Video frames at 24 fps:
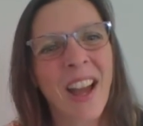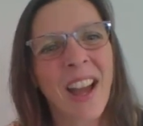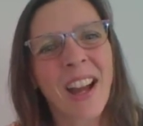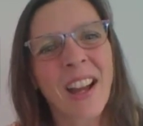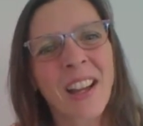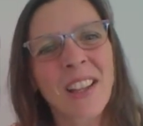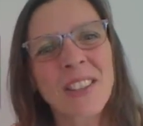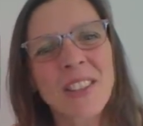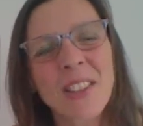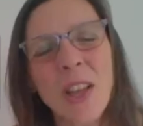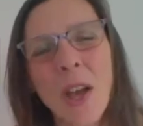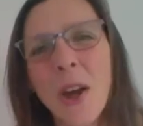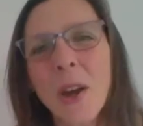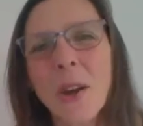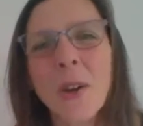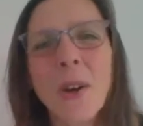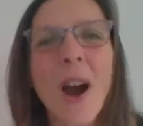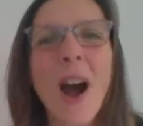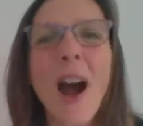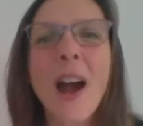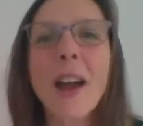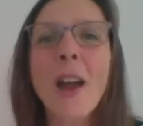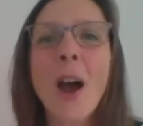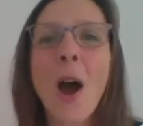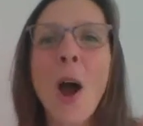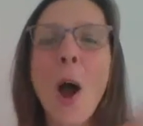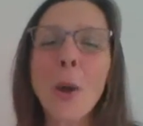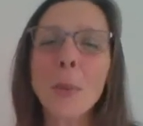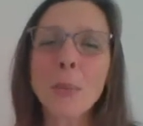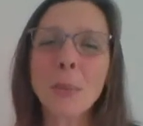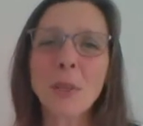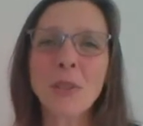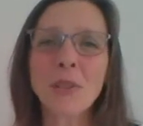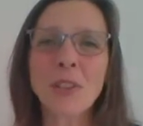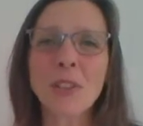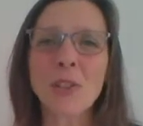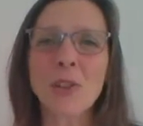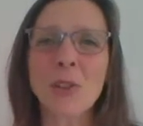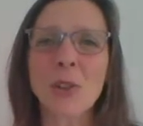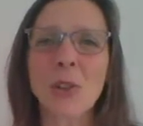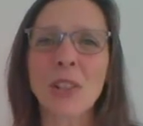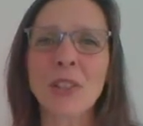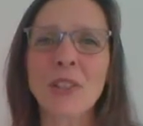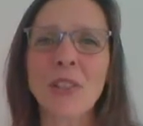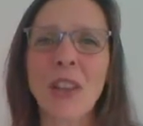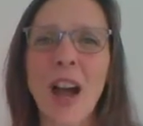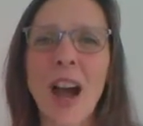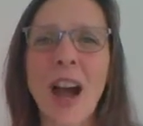So I hope you've
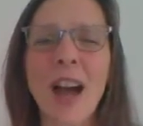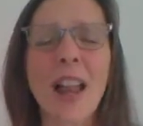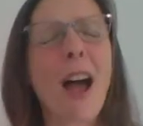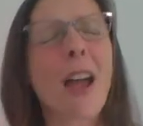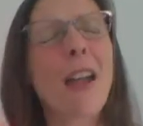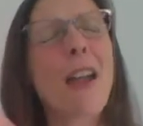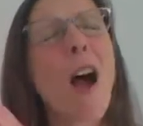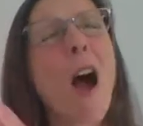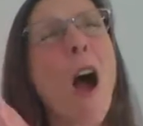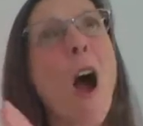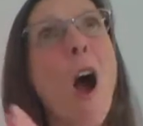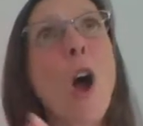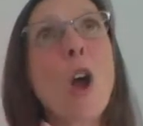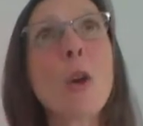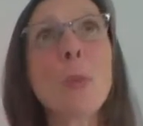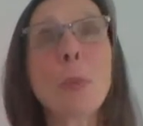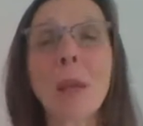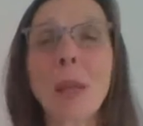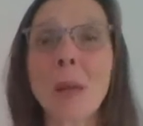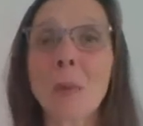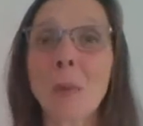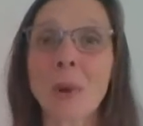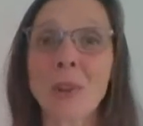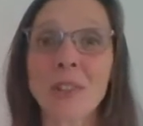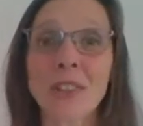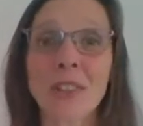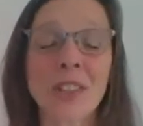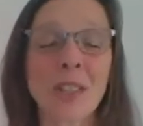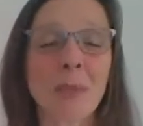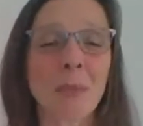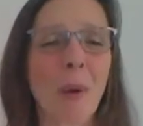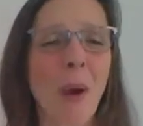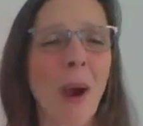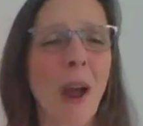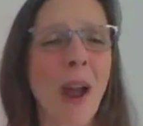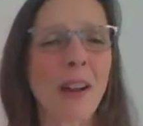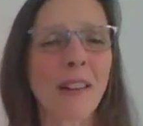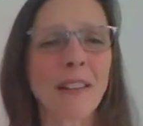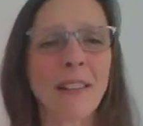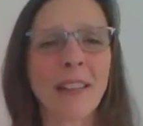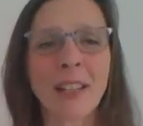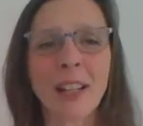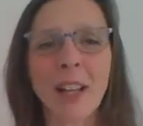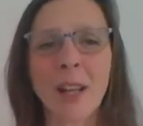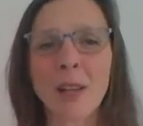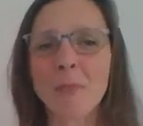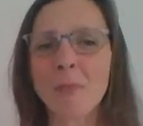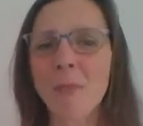enjoyed that. I hope it was
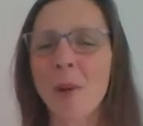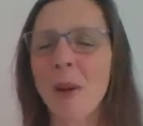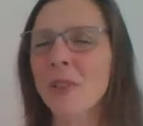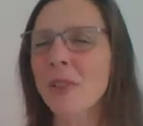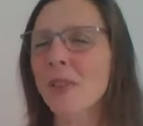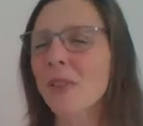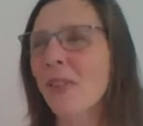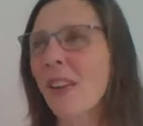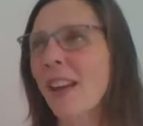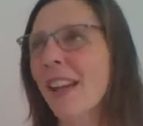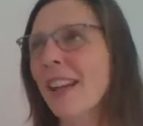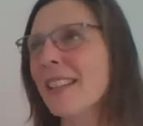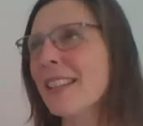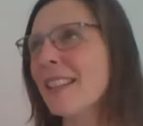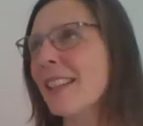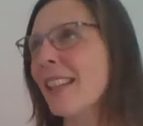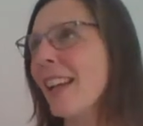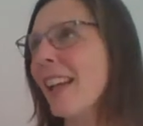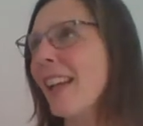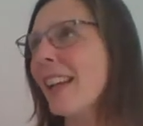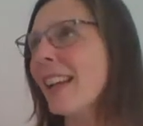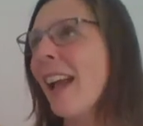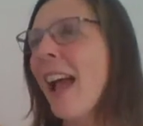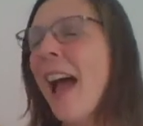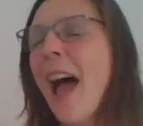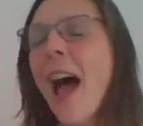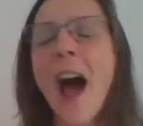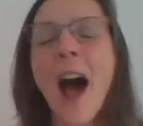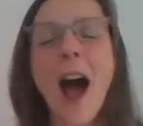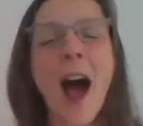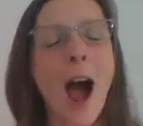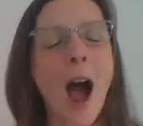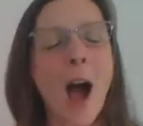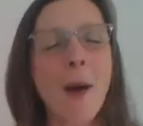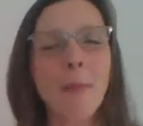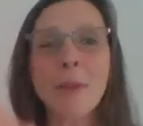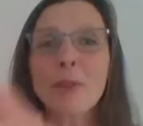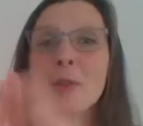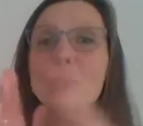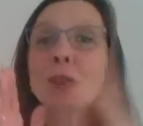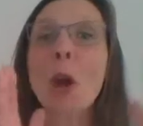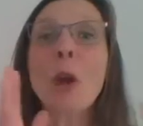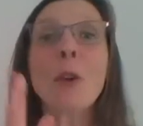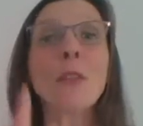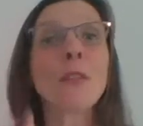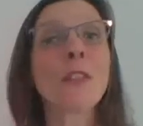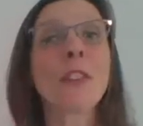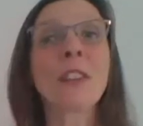inspiring and motivating.
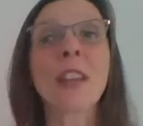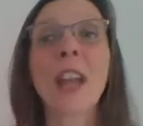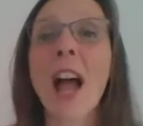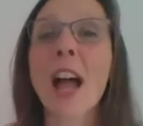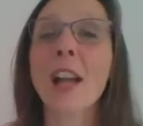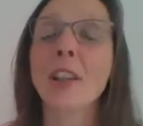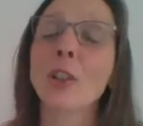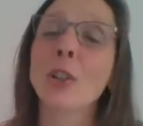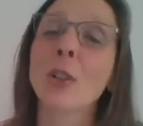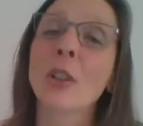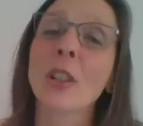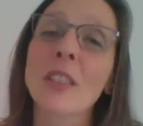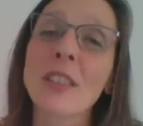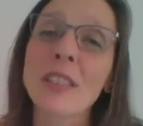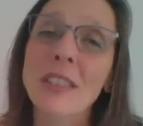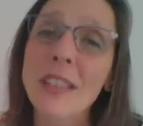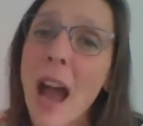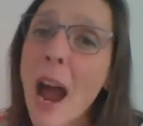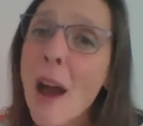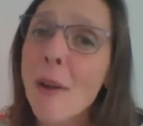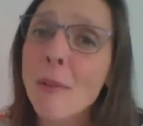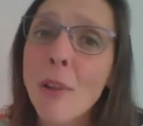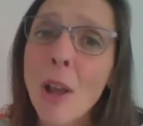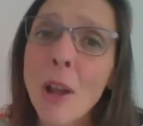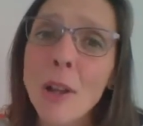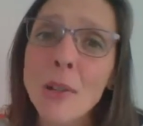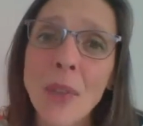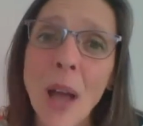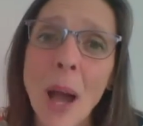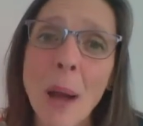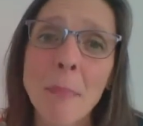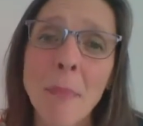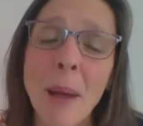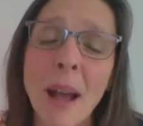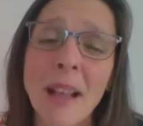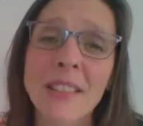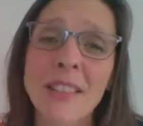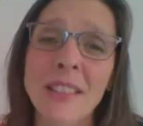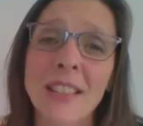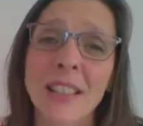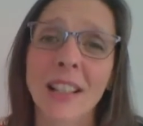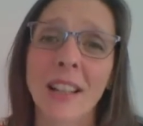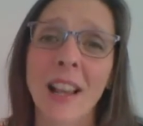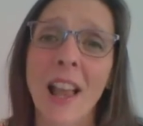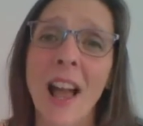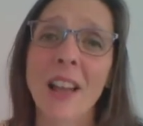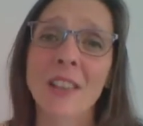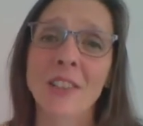Don't forget, you can download that
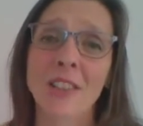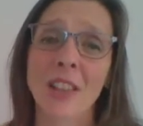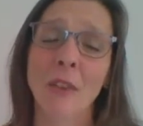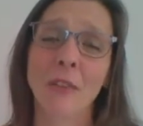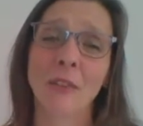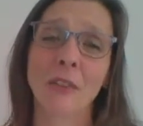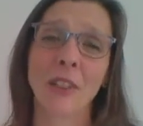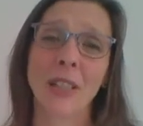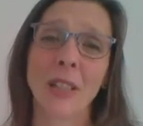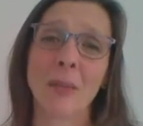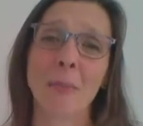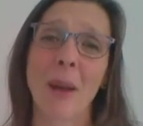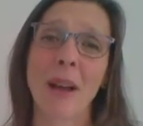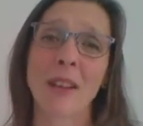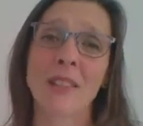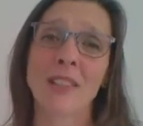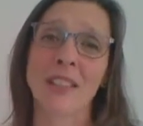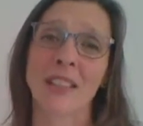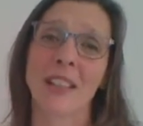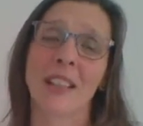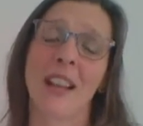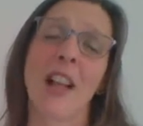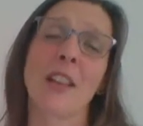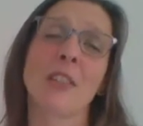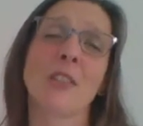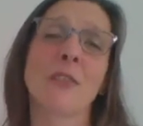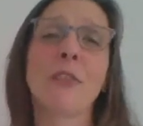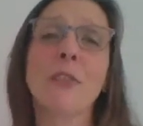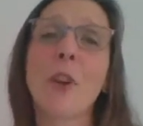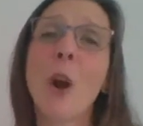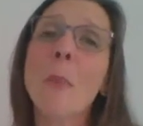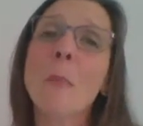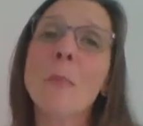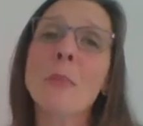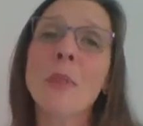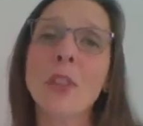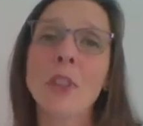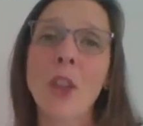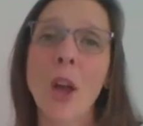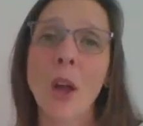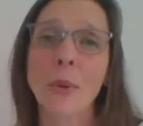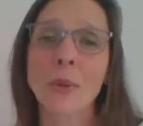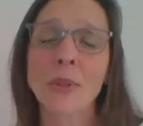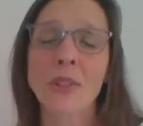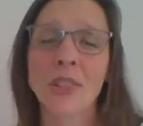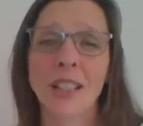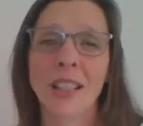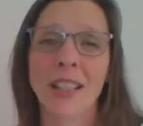masterclass, that free masterclass, from the
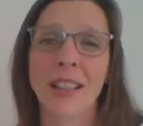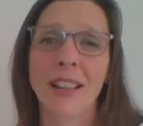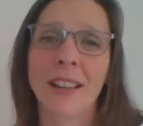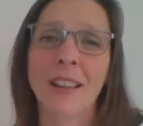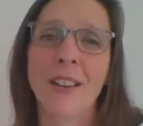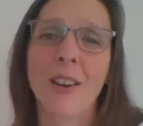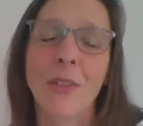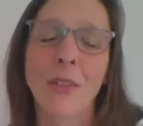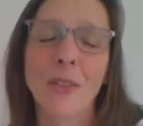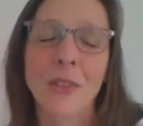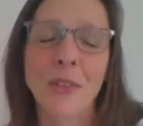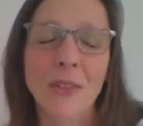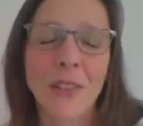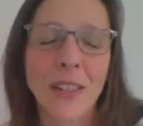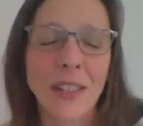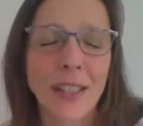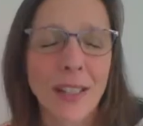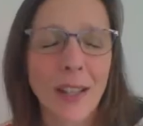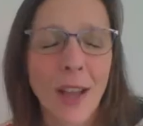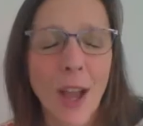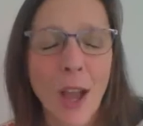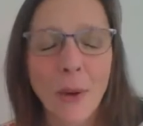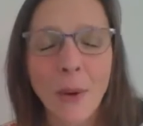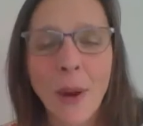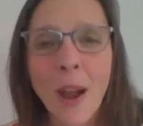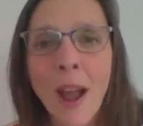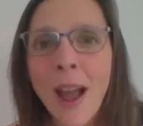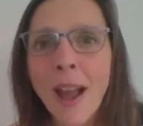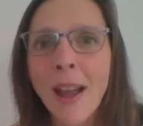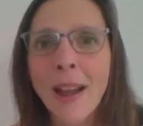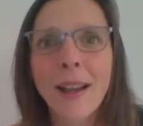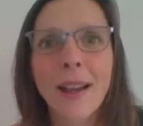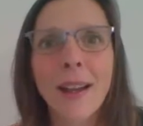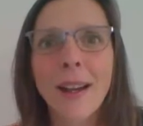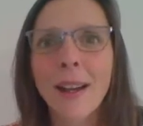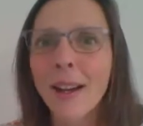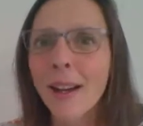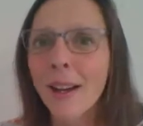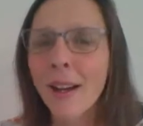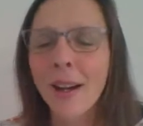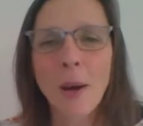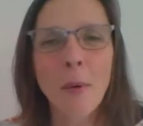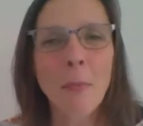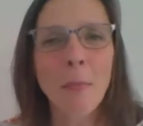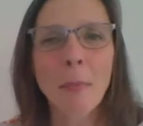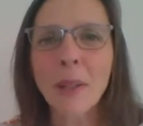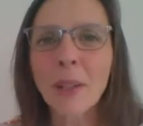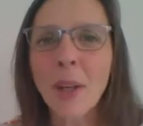notes here on the video.
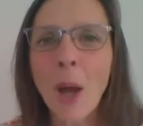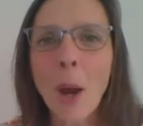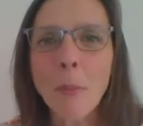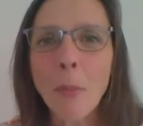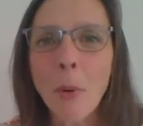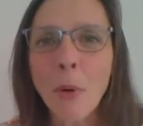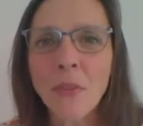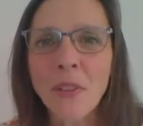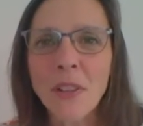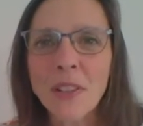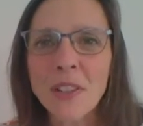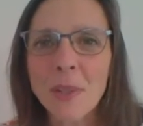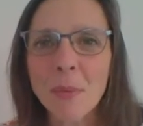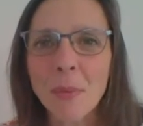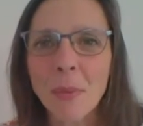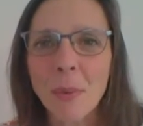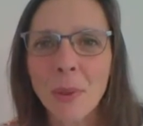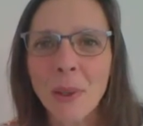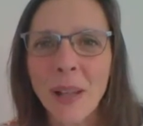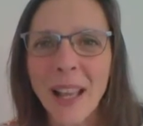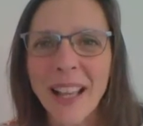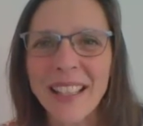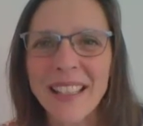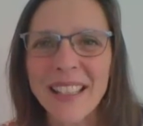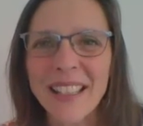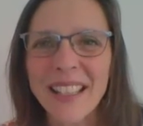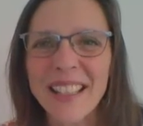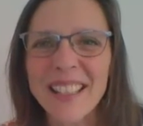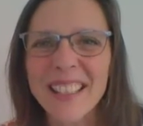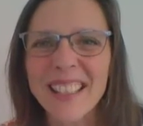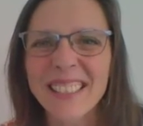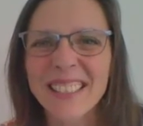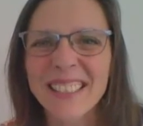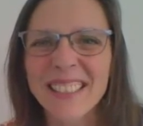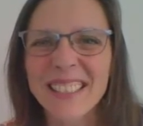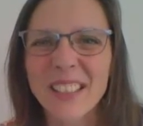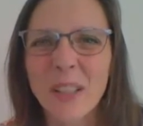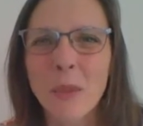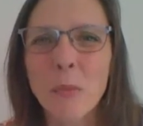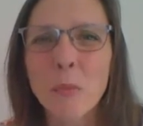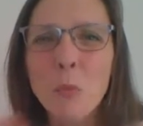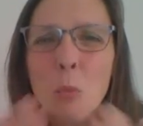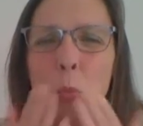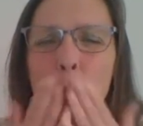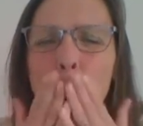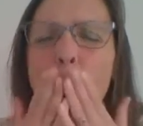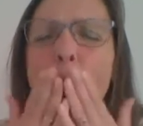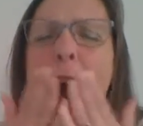Become more visible, ladies.
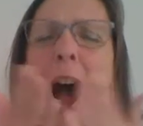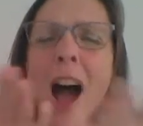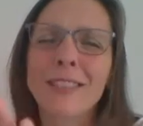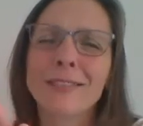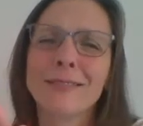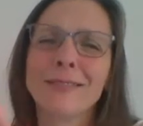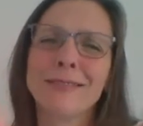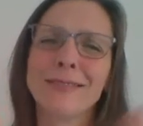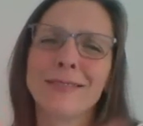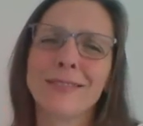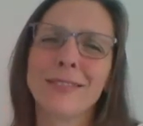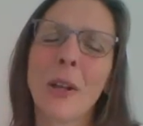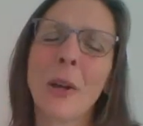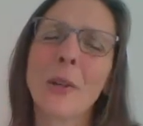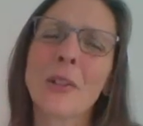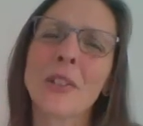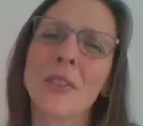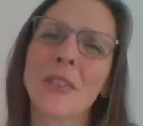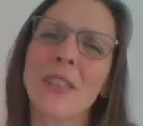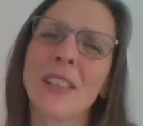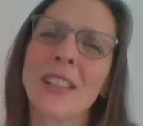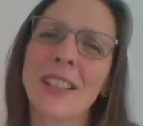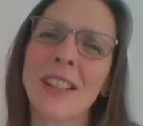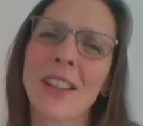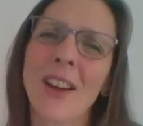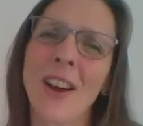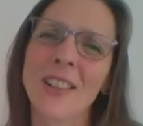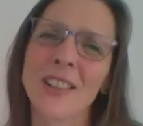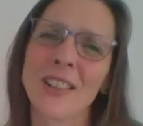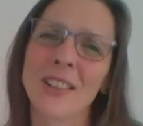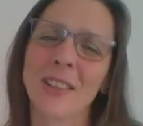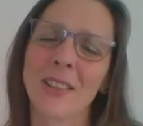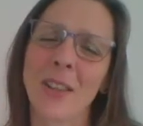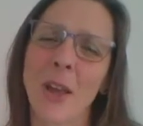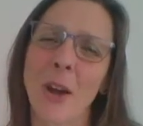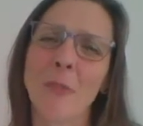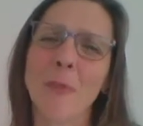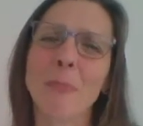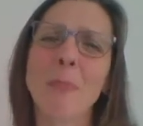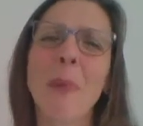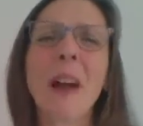Mwah! Loads of indie hugs and love.